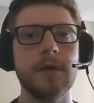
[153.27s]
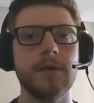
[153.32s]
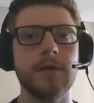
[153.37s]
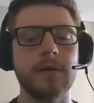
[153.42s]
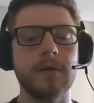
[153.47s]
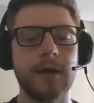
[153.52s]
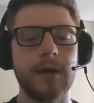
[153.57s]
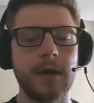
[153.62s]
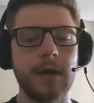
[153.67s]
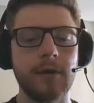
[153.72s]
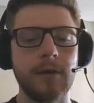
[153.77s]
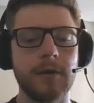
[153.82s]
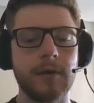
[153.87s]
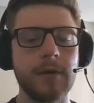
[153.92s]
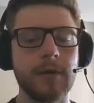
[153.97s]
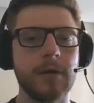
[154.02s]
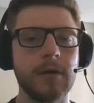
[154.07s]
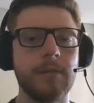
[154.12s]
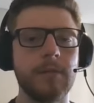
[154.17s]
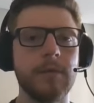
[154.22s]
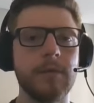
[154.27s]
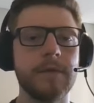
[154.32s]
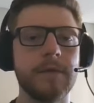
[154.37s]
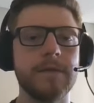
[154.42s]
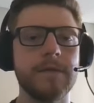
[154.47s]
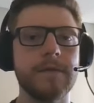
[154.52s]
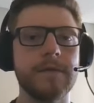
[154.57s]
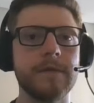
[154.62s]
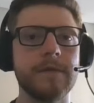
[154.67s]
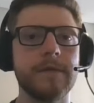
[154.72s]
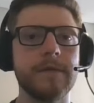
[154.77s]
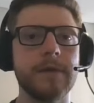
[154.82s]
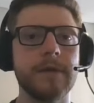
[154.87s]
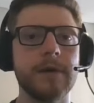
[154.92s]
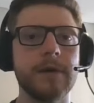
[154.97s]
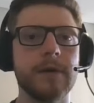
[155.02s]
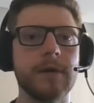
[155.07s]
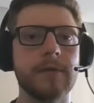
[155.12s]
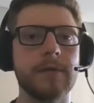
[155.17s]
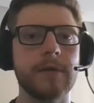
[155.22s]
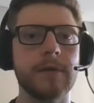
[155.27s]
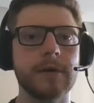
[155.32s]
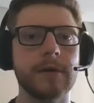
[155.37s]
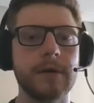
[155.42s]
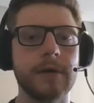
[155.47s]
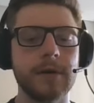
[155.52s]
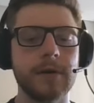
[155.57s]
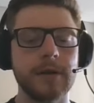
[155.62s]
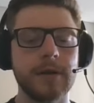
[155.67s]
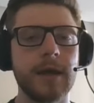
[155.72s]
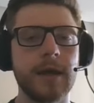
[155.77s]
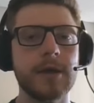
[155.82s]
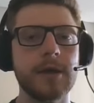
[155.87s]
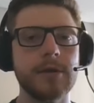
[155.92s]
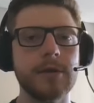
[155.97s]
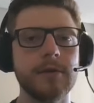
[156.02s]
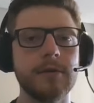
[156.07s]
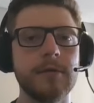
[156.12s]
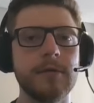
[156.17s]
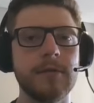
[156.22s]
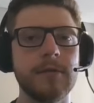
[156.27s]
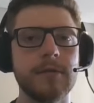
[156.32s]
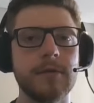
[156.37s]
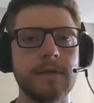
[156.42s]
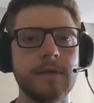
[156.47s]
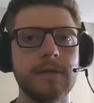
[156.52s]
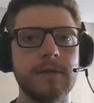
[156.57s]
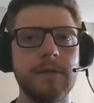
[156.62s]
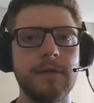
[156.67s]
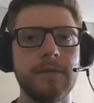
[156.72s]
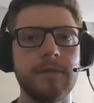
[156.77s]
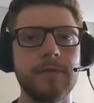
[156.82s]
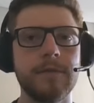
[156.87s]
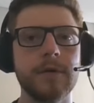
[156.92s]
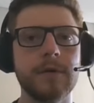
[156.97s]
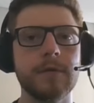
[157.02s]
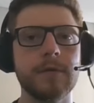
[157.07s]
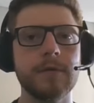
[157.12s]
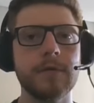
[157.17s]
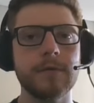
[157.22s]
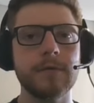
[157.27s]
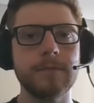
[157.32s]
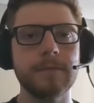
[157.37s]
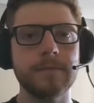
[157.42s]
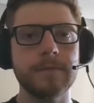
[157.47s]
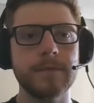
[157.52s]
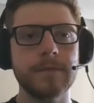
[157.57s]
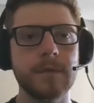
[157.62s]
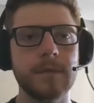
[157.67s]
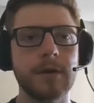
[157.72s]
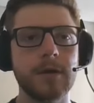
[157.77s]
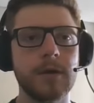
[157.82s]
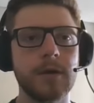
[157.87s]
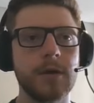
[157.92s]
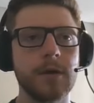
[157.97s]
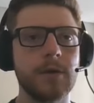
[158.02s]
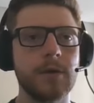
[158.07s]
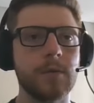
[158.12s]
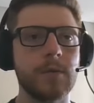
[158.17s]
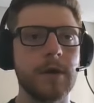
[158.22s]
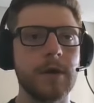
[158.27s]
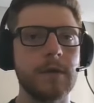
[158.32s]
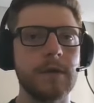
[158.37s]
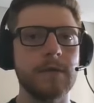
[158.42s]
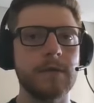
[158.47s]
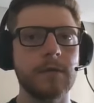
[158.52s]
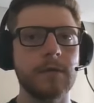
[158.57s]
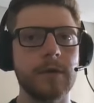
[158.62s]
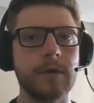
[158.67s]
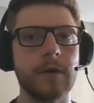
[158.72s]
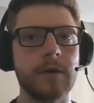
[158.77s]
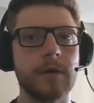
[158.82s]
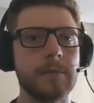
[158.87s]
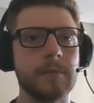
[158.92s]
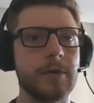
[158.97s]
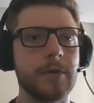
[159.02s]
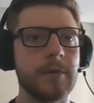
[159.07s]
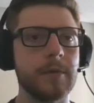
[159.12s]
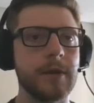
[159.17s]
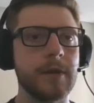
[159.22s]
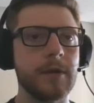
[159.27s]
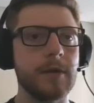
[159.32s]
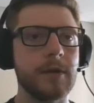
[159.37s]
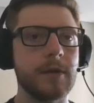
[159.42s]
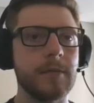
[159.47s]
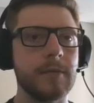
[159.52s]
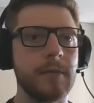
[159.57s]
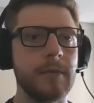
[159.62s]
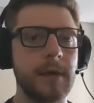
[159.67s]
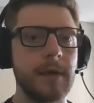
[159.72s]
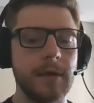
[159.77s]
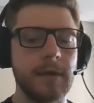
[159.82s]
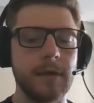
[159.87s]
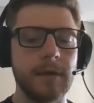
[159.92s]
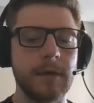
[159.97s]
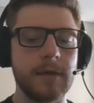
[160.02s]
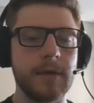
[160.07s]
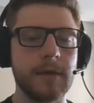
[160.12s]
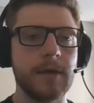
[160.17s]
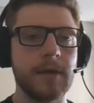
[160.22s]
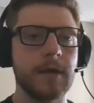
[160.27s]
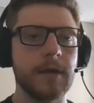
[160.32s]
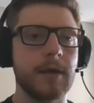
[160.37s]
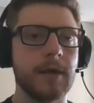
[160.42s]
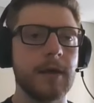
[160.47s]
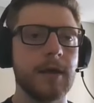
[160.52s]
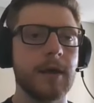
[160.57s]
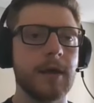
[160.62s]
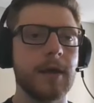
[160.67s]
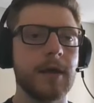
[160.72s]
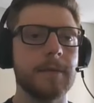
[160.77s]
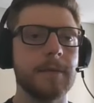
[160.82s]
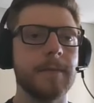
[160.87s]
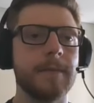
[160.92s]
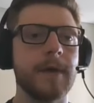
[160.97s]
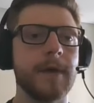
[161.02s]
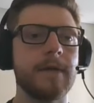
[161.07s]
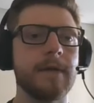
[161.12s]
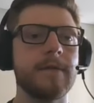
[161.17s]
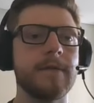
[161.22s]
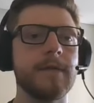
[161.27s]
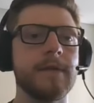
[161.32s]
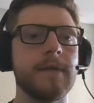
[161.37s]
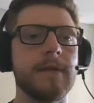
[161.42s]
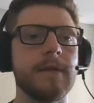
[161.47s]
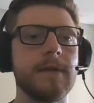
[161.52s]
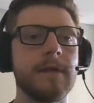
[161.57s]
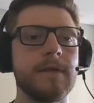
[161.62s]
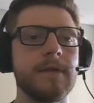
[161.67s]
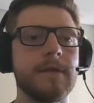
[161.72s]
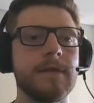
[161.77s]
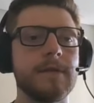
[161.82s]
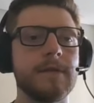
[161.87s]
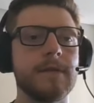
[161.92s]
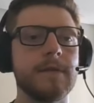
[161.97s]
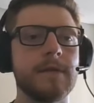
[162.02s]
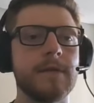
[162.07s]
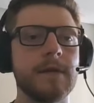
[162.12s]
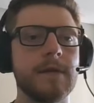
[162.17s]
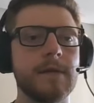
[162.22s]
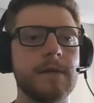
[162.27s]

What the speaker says: Okay, we're going to be receiving our connection as default, right? So we're probably going to be passing this